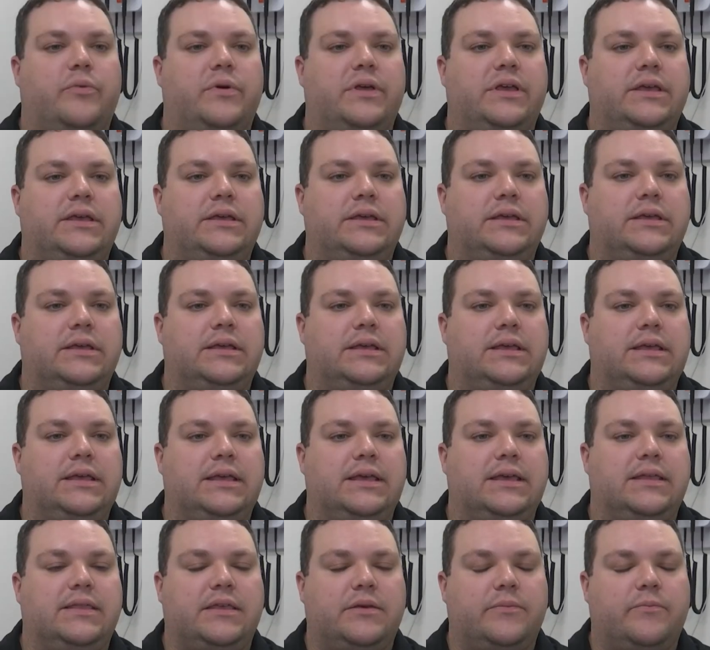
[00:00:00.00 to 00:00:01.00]
We
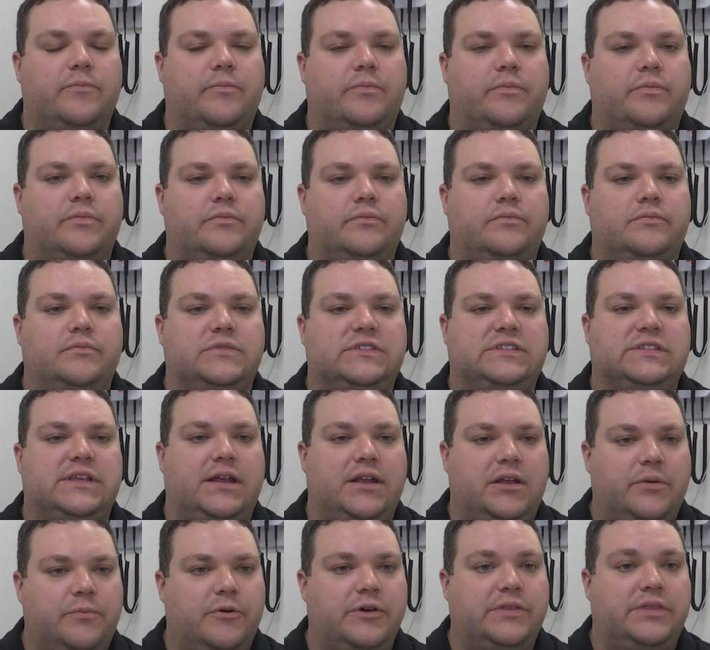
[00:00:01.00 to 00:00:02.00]
get them
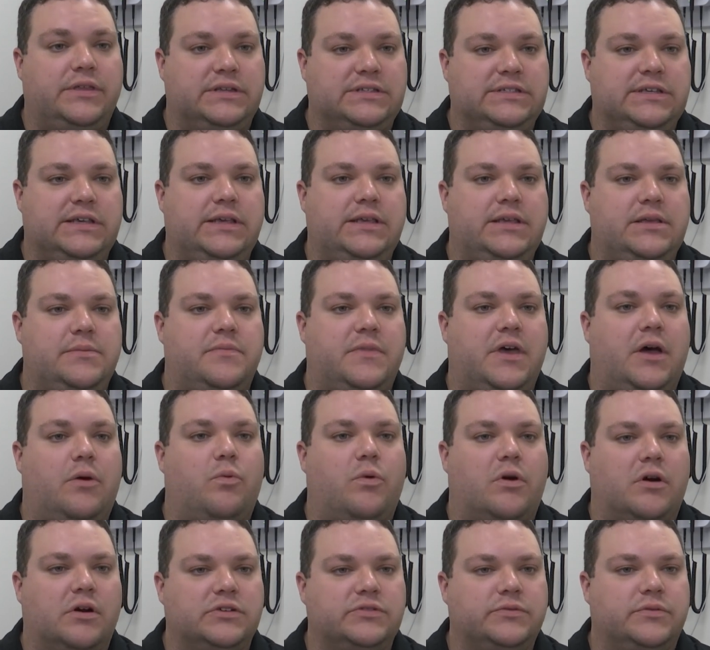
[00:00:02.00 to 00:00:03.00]
set up with a team
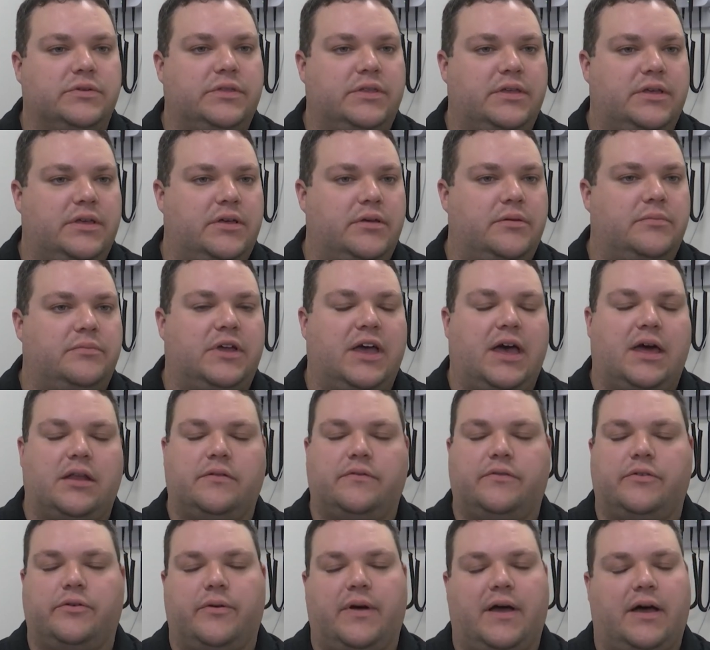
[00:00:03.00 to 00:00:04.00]
that works with them
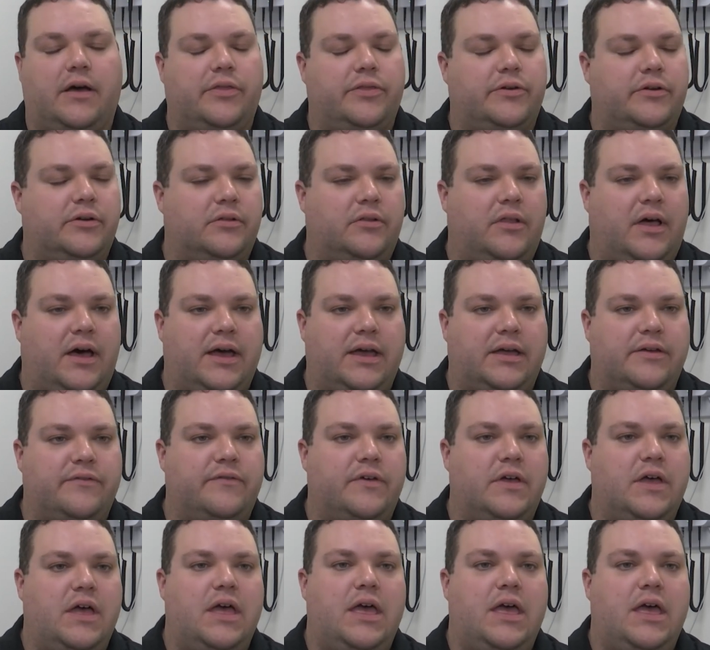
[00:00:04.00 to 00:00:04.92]
kind of throughout their life